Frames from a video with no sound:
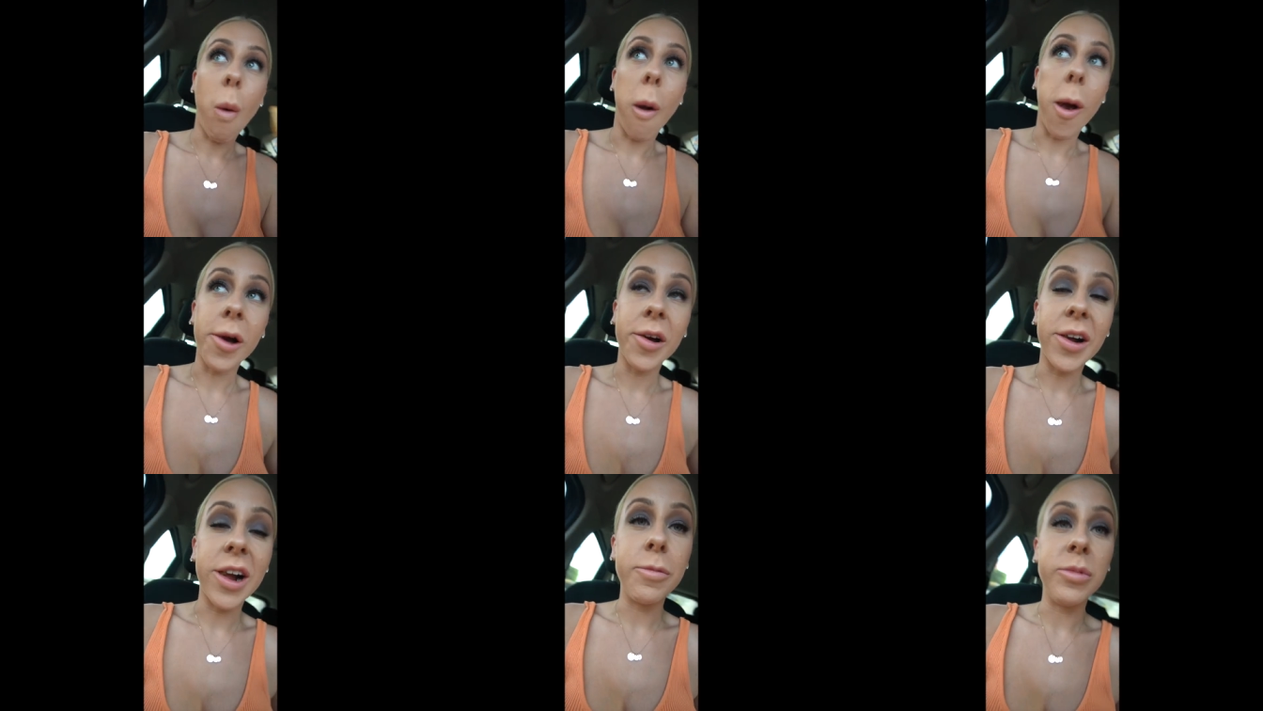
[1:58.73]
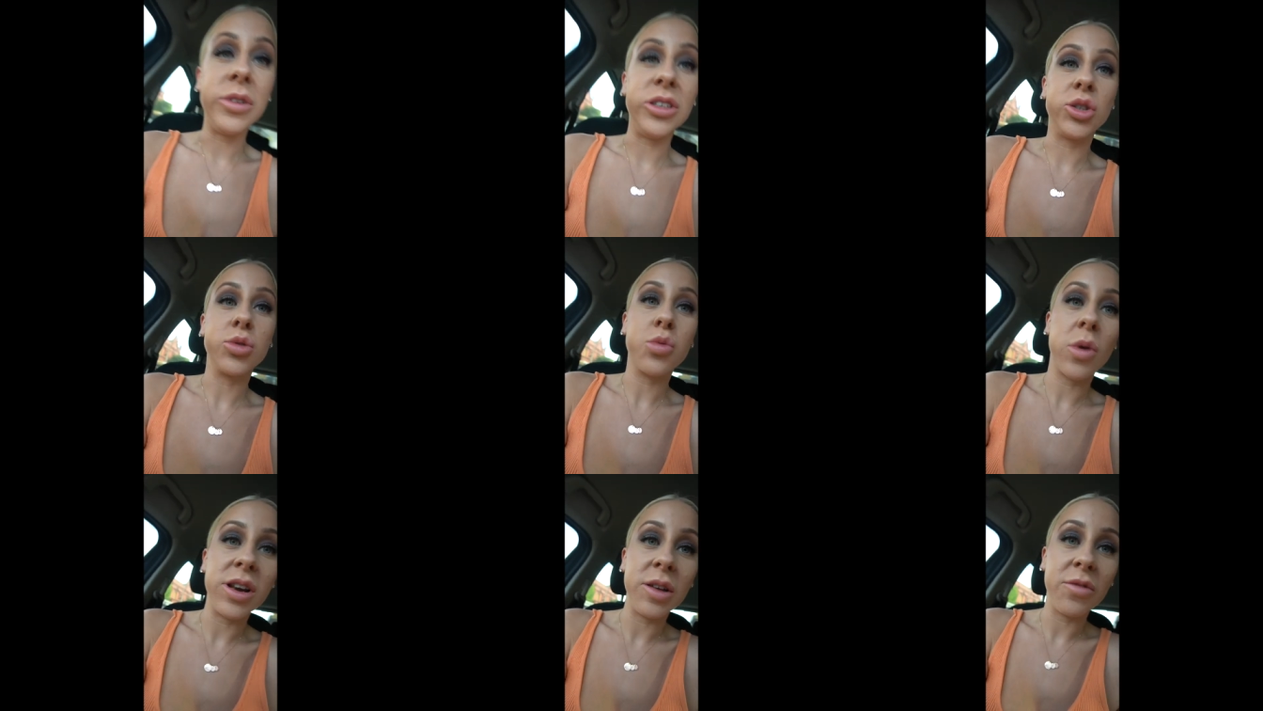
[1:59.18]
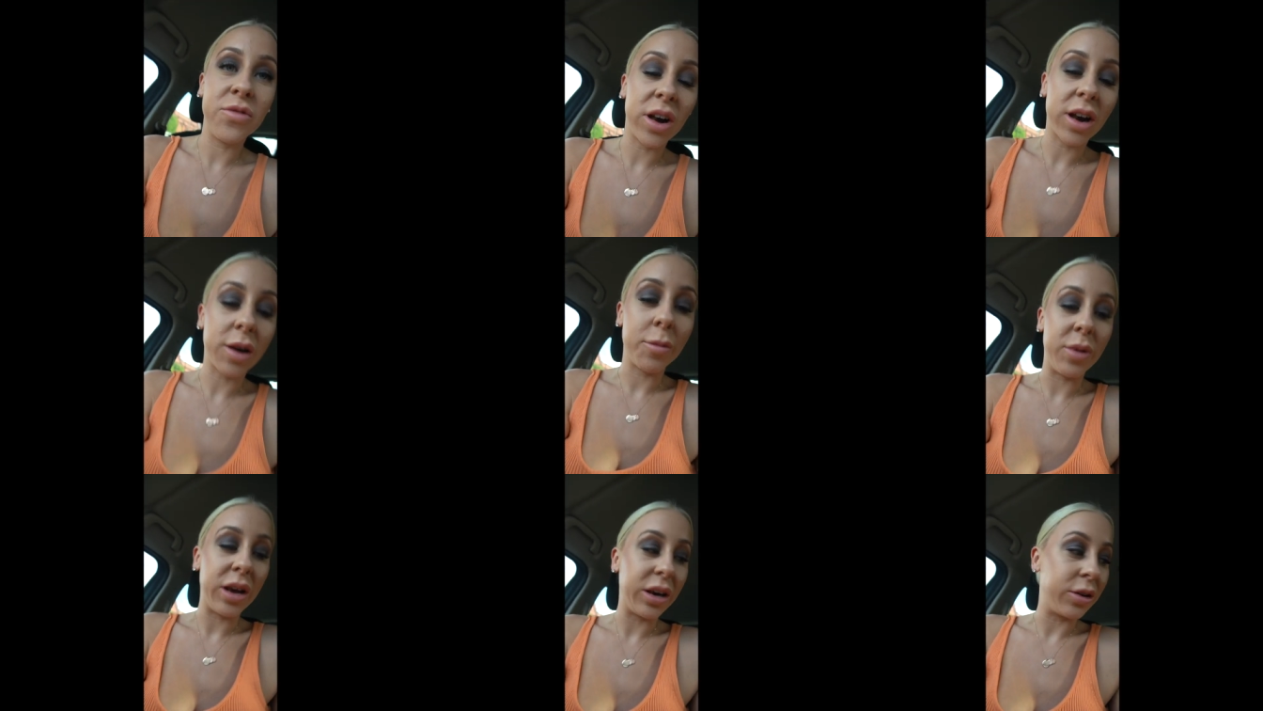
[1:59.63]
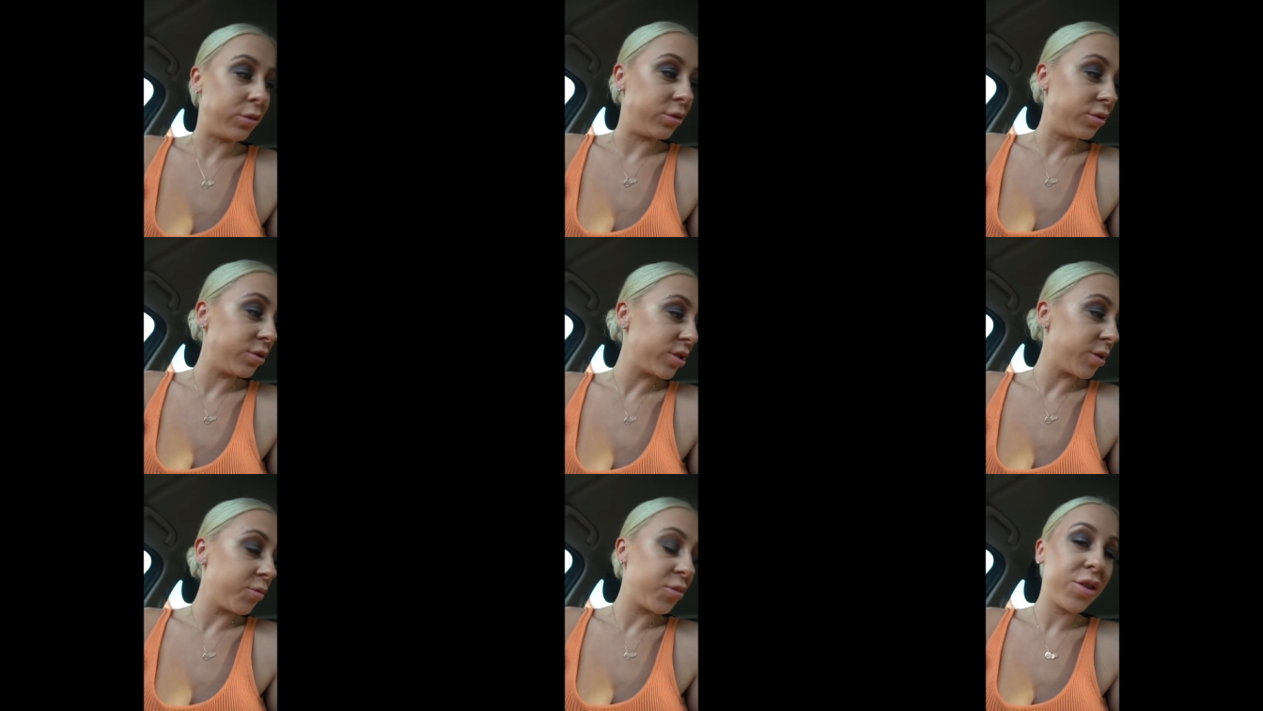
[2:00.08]
And gave me 20 fucking
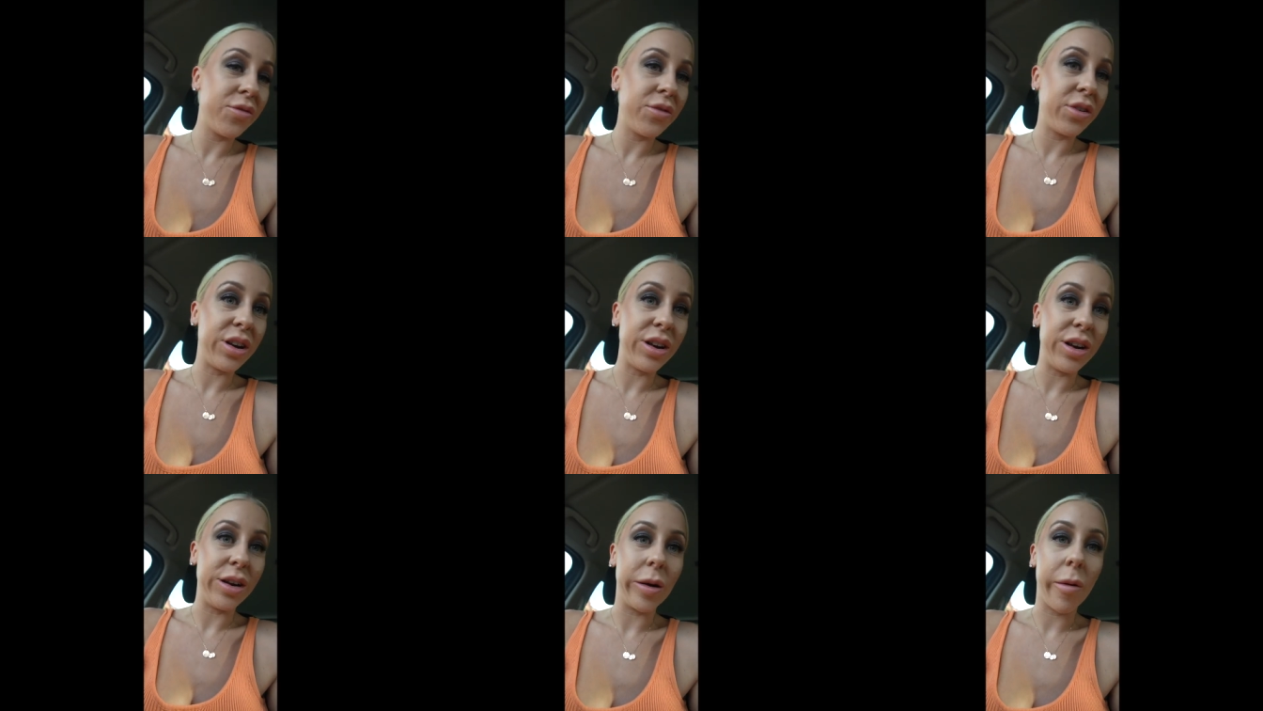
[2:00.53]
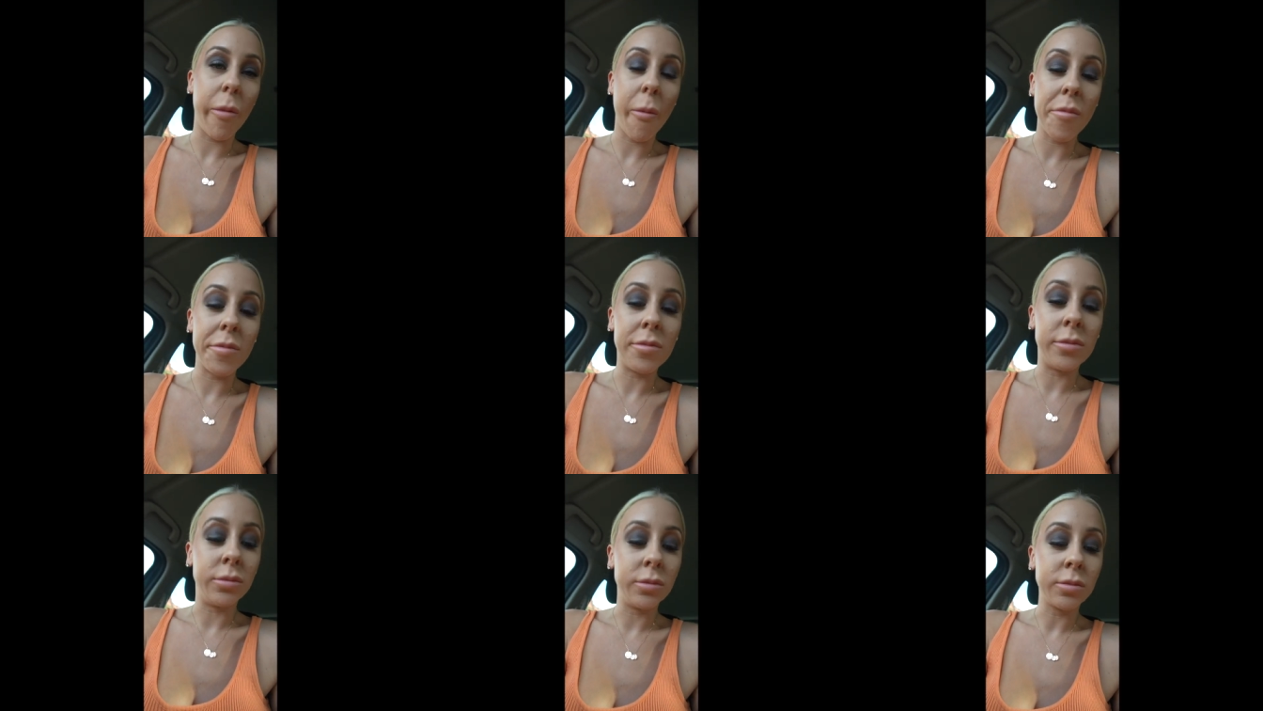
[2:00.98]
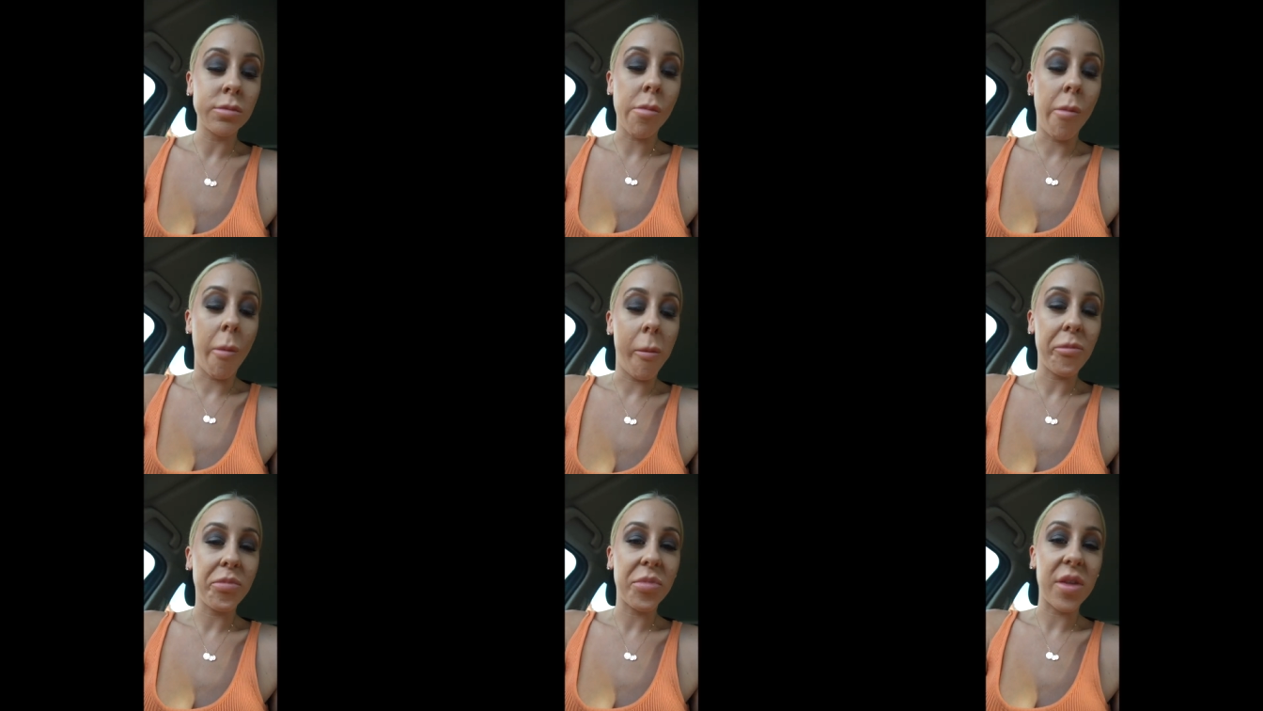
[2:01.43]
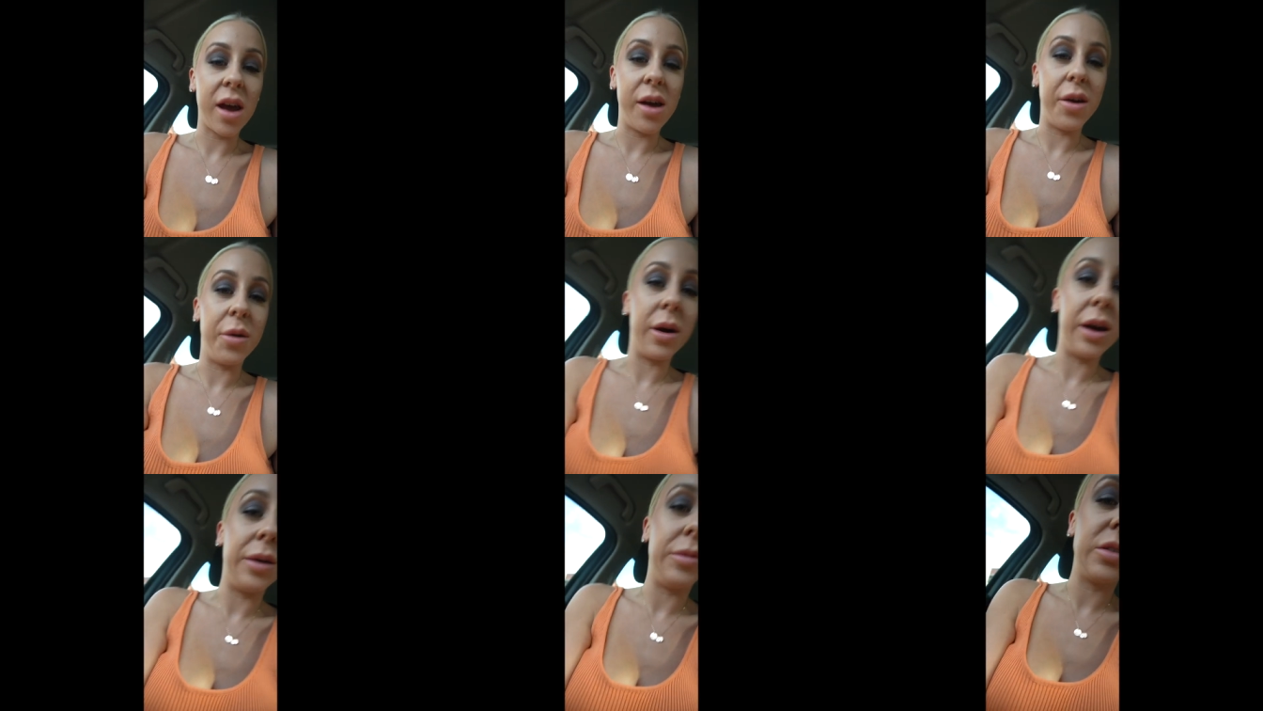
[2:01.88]
pickles. I'm not even kidding.
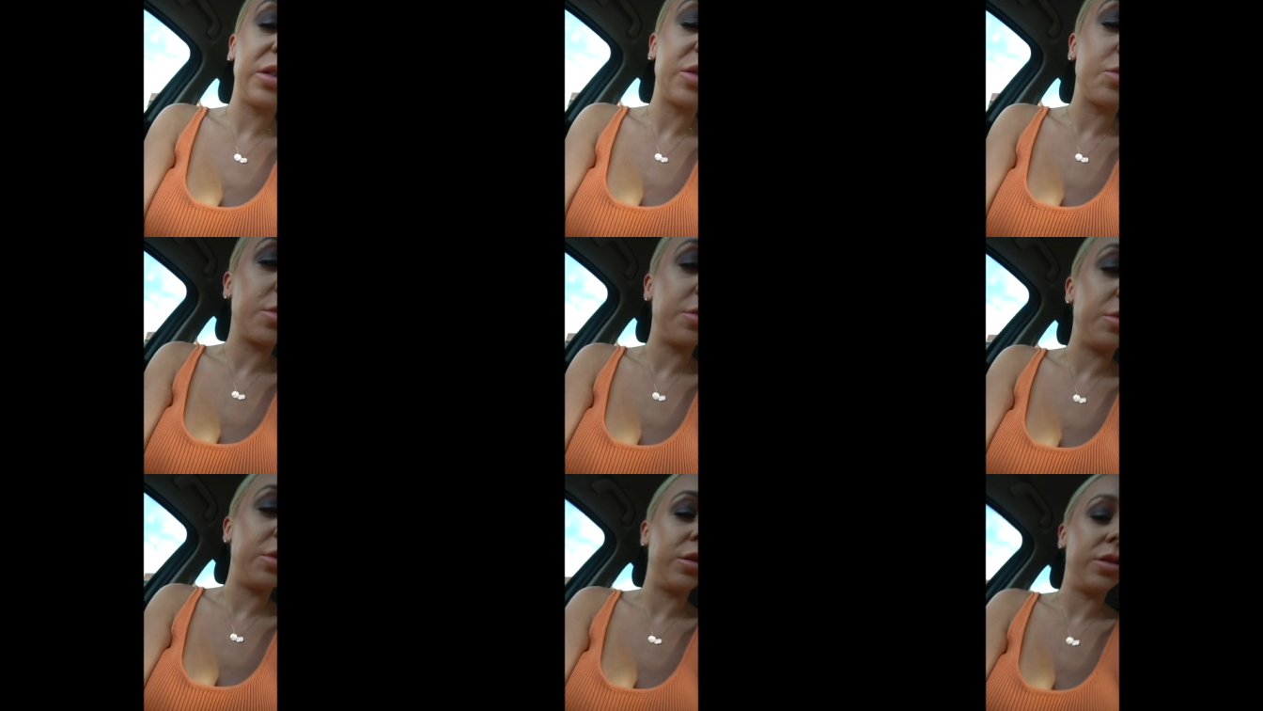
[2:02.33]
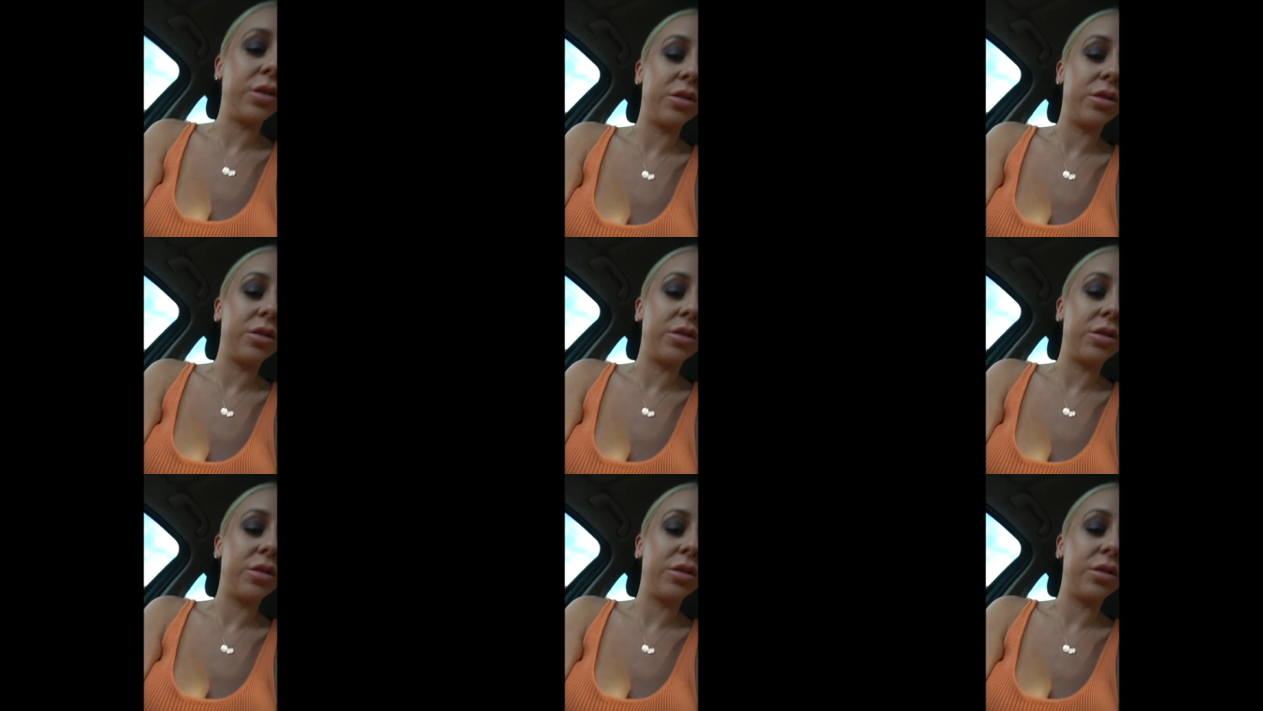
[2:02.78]
Anyway, this is probably not